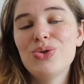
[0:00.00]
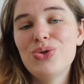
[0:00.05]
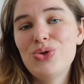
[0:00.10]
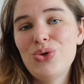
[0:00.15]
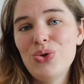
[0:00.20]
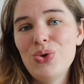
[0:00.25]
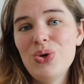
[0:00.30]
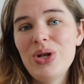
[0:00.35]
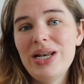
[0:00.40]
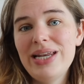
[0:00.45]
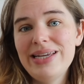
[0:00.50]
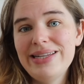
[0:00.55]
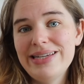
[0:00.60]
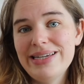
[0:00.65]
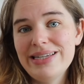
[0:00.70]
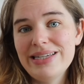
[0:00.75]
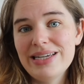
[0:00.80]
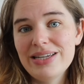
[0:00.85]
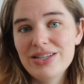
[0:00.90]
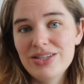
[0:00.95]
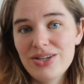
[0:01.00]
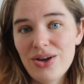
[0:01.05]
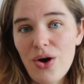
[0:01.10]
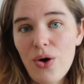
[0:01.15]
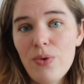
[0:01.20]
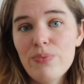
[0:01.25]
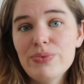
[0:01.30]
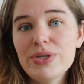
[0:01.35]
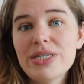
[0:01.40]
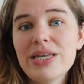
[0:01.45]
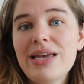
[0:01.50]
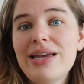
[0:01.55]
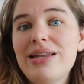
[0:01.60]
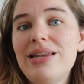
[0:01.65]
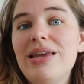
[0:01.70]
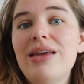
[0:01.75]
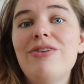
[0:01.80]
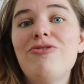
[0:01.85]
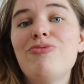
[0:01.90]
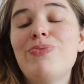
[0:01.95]
2 linen tops,
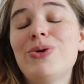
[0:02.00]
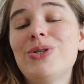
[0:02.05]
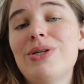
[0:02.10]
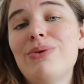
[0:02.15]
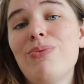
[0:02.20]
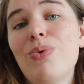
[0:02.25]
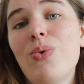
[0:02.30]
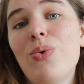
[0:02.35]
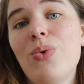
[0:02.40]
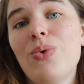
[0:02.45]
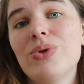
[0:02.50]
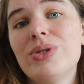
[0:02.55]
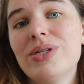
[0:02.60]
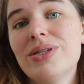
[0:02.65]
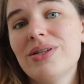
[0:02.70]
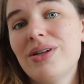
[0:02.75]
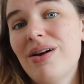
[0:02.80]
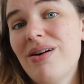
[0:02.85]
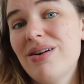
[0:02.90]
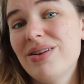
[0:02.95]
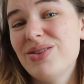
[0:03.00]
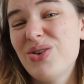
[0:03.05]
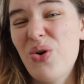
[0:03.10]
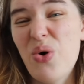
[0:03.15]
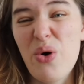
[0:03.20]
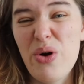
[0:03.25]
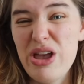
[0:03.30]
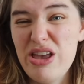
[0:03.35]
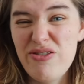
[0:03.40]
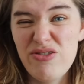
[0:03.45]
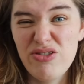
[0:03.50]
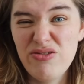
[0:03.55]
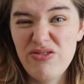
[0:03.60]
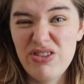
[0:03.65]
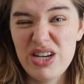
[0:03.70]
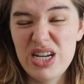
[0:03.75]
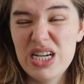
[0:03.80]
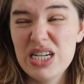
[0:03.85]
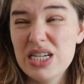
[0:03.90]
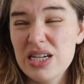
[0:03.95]
and if possible start or even
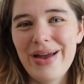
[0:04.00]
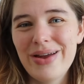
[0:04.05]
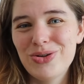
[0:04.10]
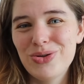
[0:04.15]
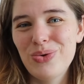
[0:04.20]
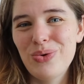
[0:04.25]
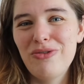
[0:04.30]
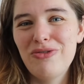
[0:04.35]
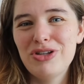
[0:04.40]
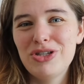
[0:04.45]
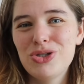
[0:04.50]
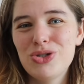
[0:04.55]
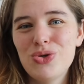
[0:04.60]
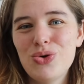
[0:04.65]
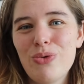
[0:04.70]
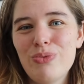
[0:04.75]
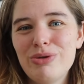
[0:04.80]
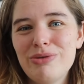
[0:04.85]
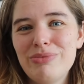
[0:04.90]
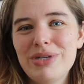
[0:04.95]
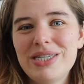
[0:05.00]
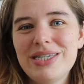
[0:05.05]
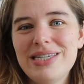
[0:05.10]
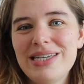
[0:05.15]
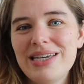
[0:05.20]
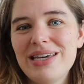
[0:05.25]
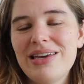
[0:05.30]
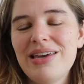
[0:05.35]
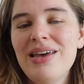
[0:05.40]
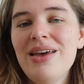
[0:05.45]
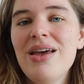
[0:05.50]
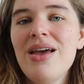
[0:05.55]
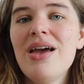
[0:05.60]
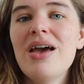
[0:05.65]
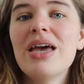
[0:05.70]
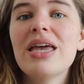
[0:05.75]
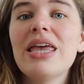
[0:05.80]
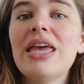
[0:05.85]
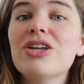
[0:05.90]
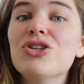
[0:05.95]
finish, I don't know if it's too optimistic,
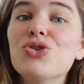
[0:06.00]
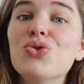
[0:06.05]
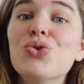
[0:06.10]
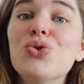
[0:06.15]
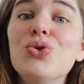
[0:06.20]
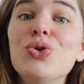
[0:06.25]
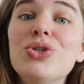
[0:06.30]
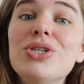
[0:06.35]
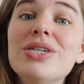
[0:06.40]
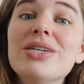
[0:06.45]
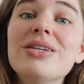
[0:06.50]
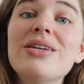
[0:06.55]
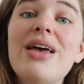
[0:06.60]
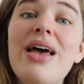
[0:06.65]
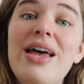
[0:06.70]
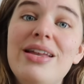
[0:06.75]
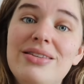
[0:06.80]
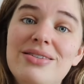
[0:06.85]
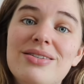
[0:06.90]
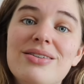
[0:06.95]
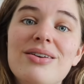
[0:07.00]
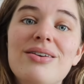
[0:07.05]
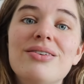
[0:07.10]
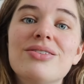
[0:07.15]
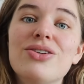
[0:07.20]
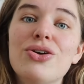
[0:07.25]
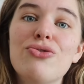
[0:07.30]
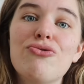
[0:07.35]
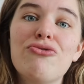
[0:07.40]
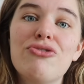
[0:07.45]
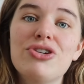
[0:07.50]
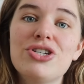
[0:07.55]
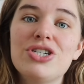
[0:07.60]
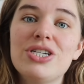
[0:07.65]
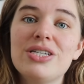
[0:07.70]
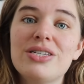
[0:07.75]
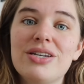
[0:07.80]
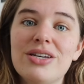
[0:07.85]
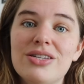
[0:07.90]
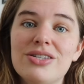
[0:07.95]
get a good head start on
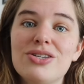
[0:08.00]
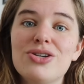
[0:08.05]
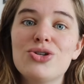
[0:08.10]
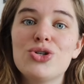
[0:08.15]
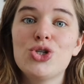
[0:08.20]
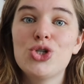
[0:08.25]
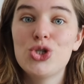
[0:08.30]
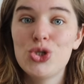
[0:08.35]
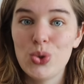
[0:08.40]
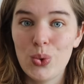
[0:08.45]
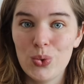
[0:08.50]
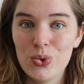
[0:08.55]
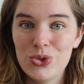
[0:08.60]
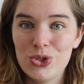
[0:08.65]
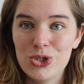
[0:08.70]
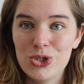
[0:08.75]
Francesca's shorts.